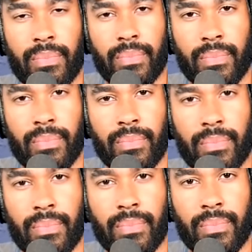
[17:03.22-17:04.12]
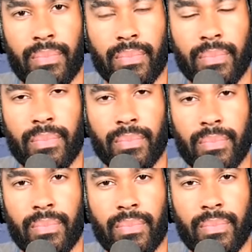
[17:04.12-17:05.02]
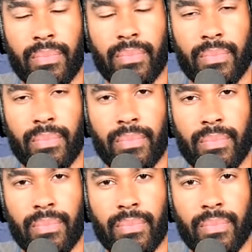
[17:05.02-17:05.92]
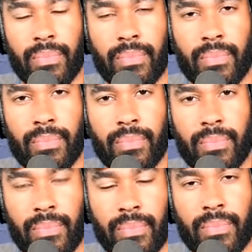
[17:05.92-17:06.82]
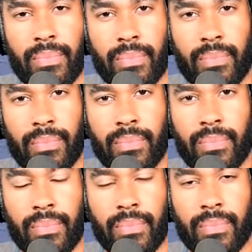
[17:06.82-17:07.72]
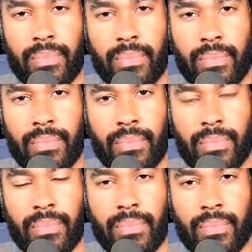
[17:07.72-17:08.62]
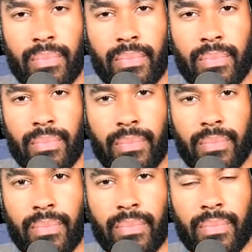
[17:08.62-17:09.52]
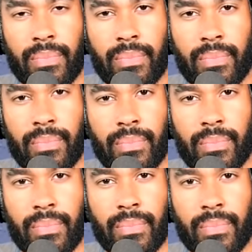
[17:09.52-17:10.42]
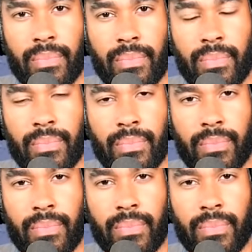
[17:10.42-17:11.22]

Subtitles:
No words are spoken by the person on screen.